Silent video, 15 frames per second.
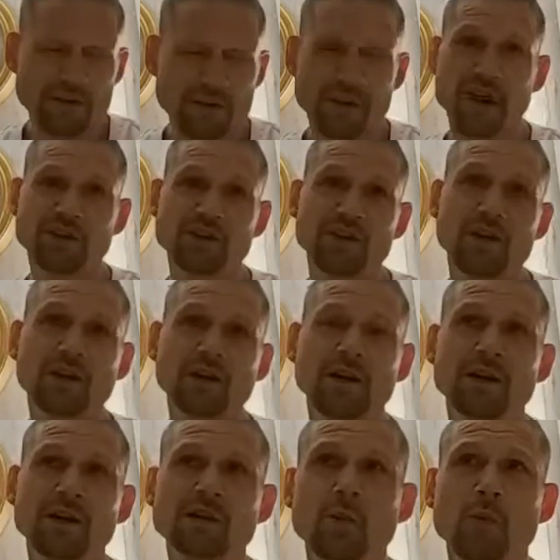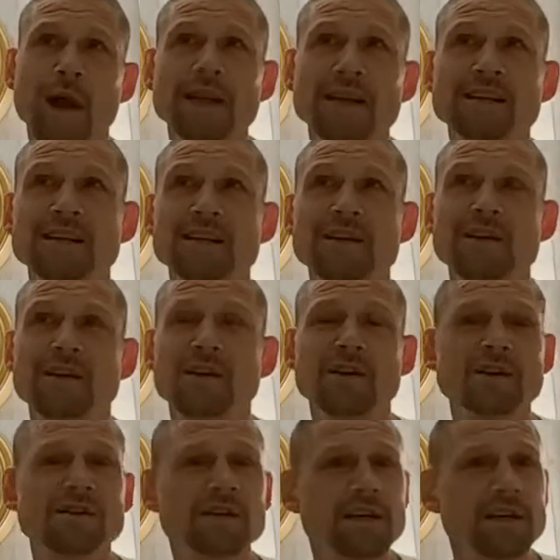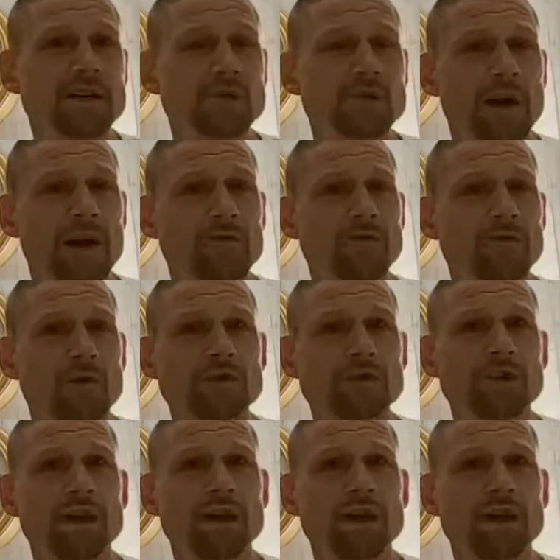Keshe, in 2013, 2014.